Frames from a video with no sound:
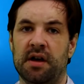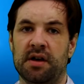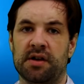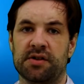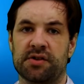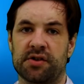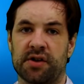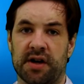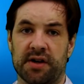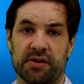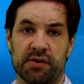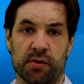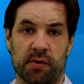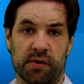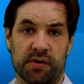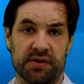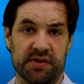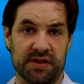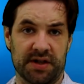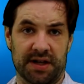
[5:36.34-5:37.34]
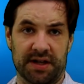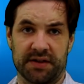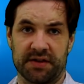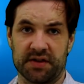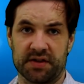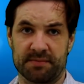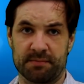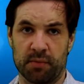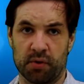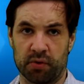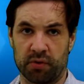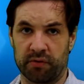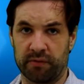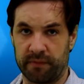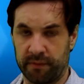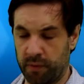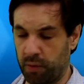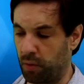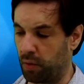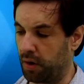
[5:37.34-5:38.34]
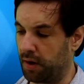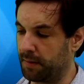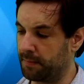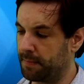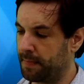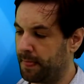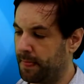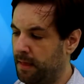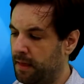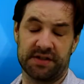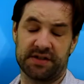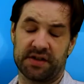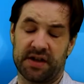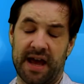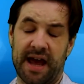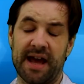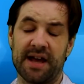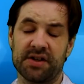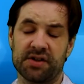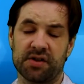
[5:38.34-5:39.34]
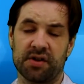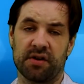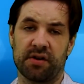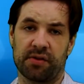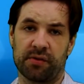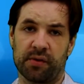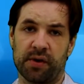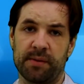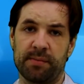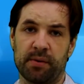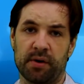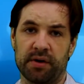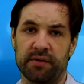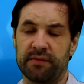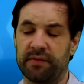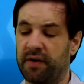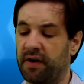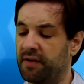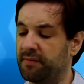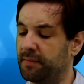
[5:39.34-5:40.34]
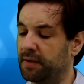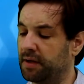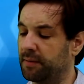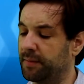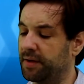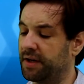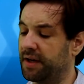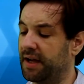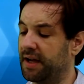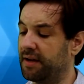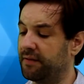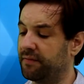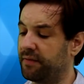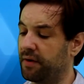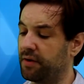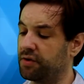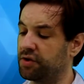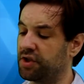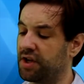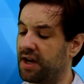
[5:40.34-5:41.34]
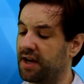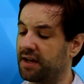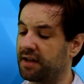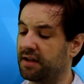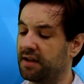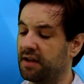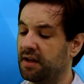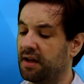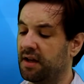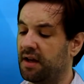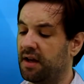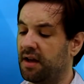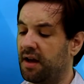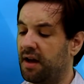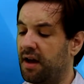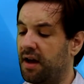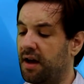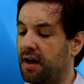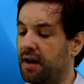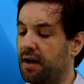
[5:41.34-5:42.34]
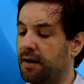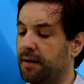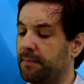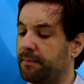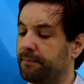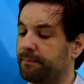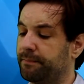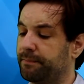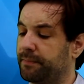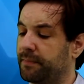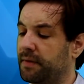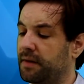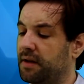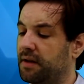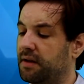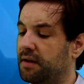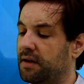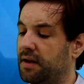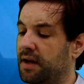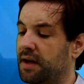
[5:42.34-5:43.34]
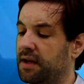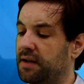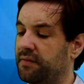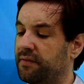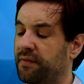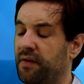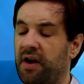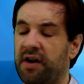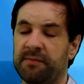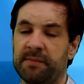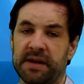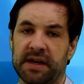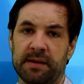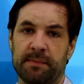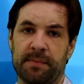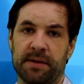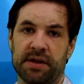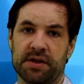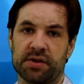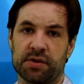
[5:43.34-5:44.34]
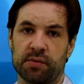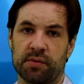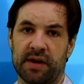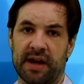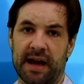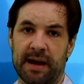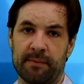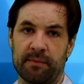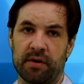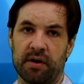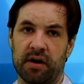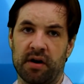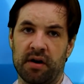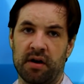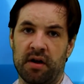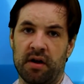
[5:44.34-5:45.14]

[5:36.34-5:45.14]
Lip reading: Straight Talk is selling this model for. It has got a 3.5mm headphone jack, a 5 megapixel camera